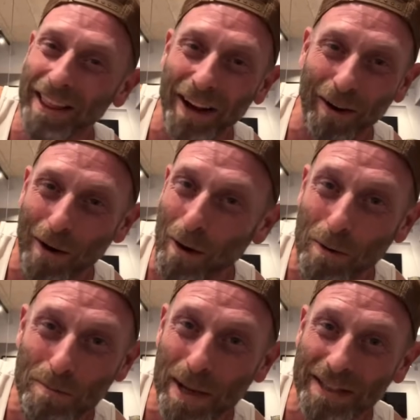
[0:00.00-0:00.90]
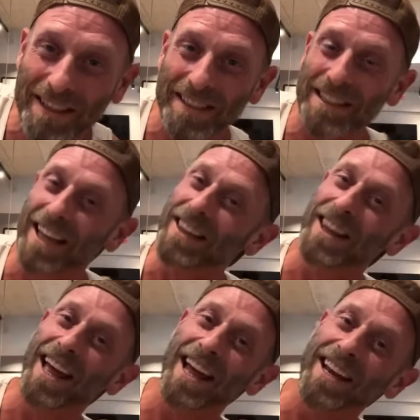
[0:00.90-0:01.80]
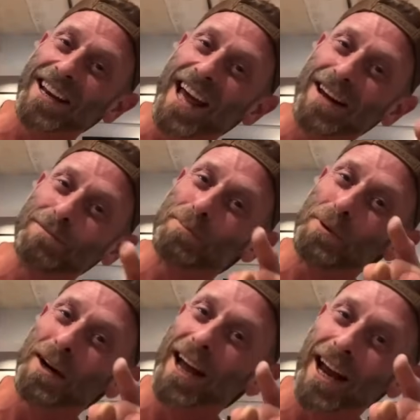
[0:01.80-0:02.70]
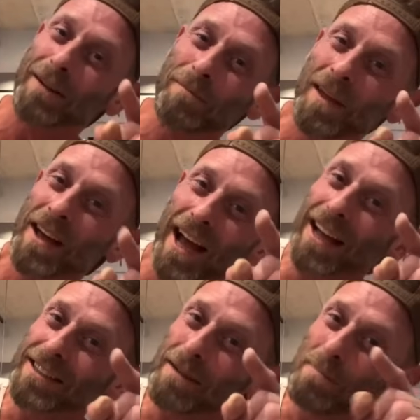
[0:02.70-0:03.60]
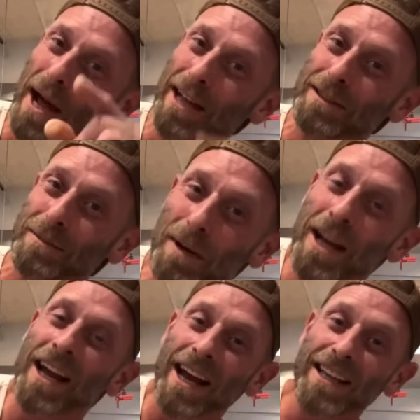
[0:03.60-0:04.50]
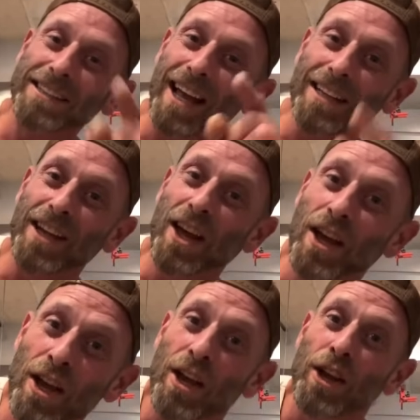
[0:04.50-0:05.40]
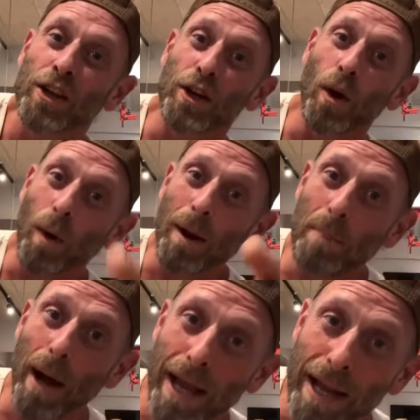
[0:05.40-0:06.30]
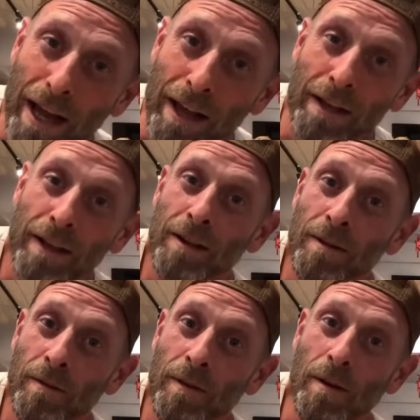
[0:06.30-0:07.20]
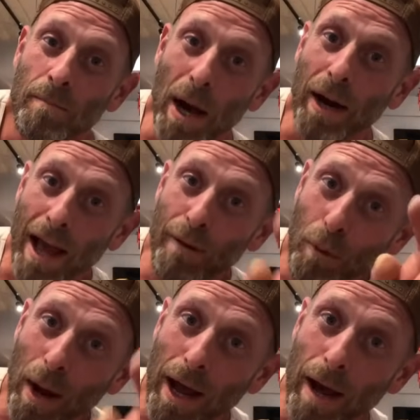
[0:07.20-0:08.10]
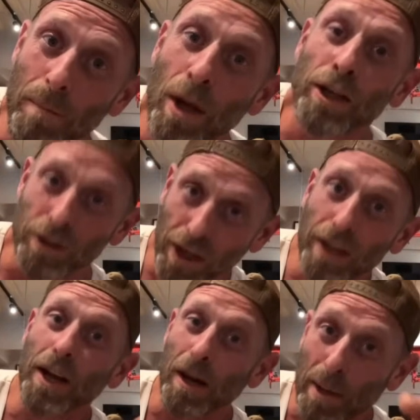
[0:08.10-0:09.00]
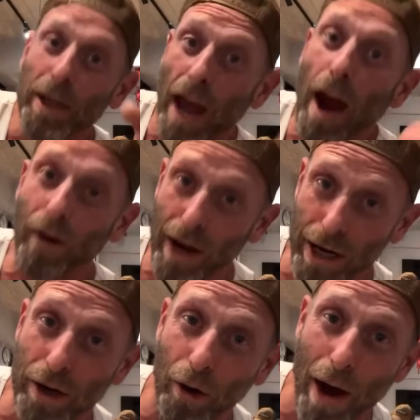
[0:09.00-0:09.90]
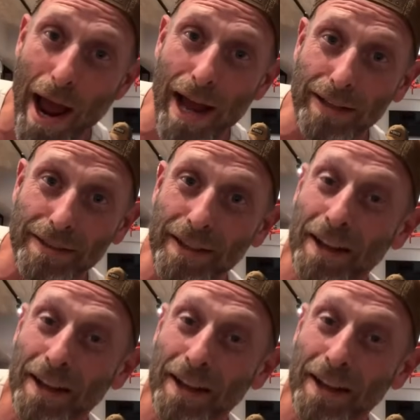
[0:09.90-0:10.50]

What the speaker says: their own business, and Ned is pointing at them as they pass him. And he says, you know what, buddy? About halfway up, she's gonna be carrying your ass.